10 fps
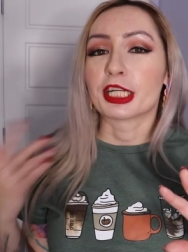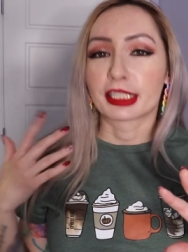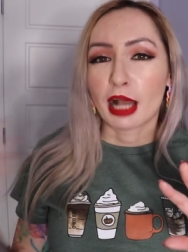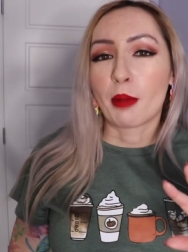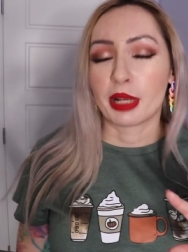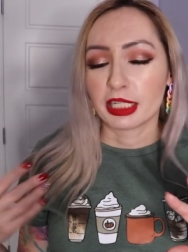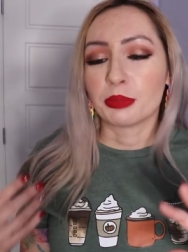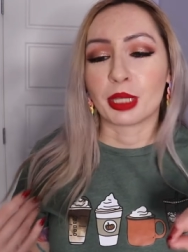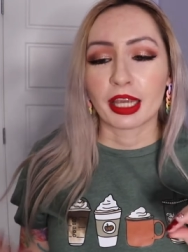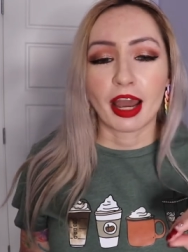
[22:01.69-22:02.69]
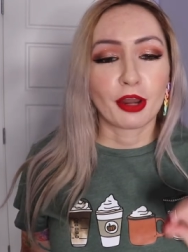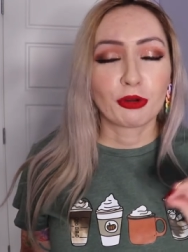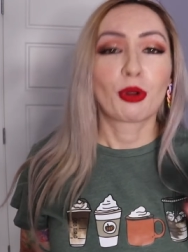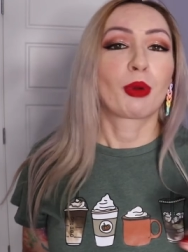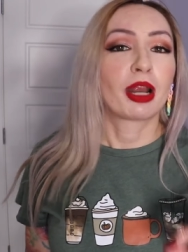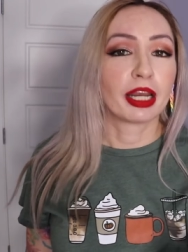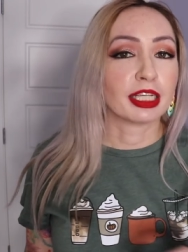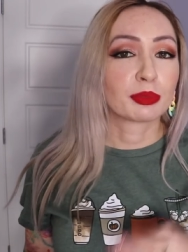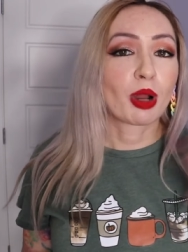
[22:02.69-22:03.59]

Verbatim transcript: It's coming to me. I don't know where it is.